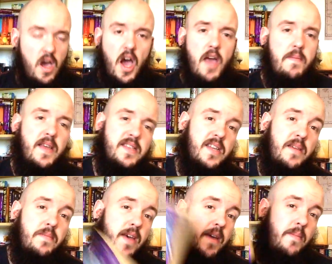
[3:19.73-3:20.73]
I picked
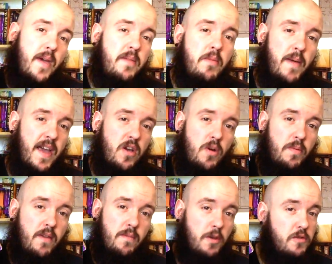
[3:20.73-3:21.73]
up a paperback
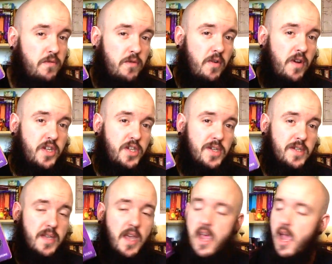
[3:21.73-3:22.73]
copy of Beautiful Creatures.
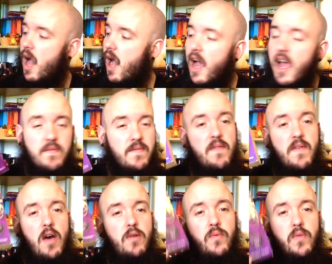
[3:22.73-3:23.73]
I've never
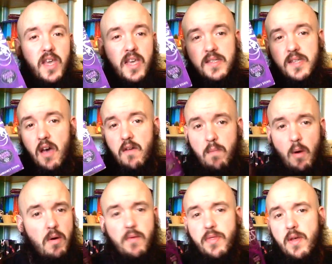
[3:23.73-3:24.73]
owned these. I've
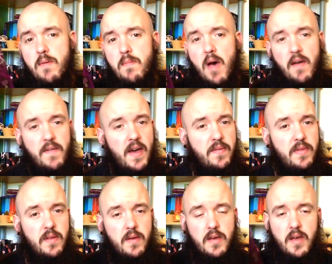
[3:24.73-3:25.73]
borrowed them.
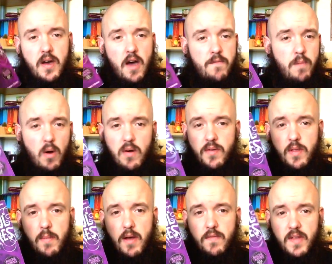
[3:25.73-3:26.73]
I've borrowed
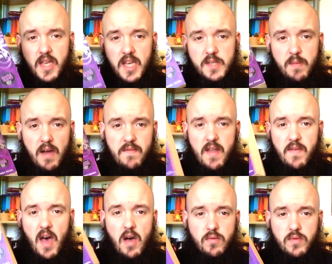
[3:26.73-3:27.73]
them over the years, but I've
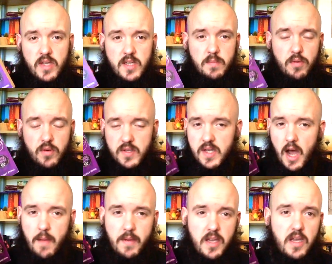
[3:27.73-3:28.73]
never owned these books.
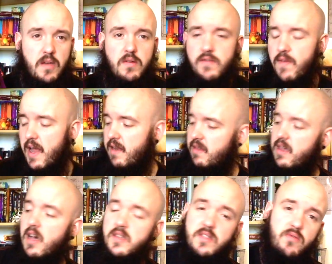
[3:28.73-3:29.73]
I'm a huge fan of the
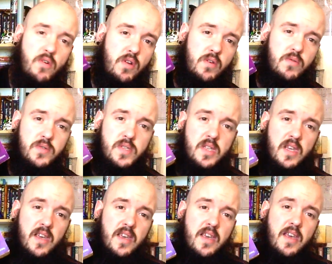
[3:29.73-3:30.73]
Castle Chronicles.
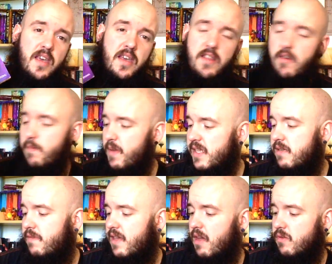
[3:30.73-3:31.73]
They're a bit
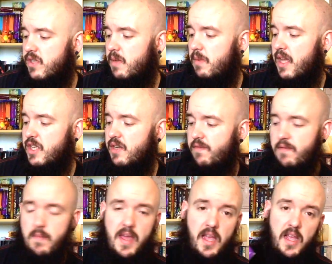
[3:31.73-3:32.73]
of a guilty pleasure for
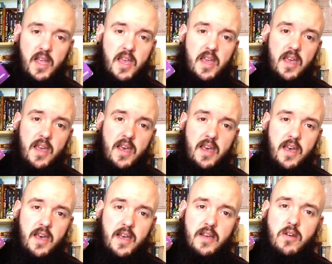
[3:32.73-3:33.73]
me.
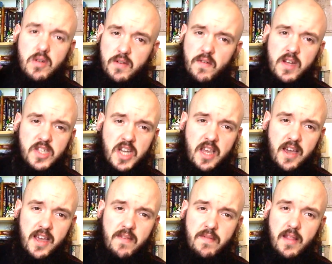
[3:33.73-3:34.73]
And controversially,
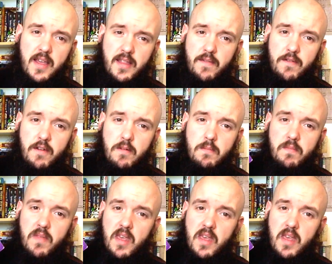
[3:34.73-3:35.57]
I even like the film.